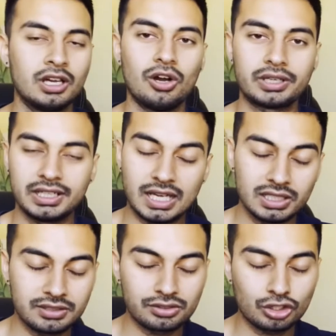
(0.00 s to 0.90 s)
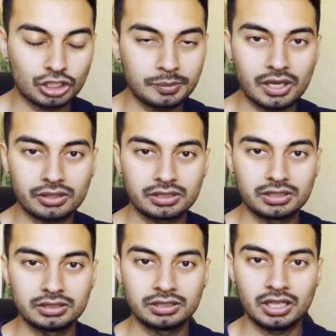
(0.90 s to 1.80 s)
Okay, now let's talk about
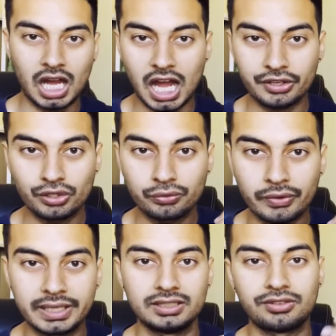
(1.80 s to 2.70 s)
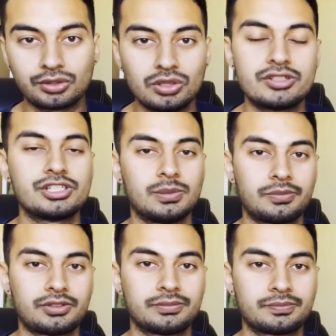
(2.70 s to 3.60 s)
how you find the scholarships.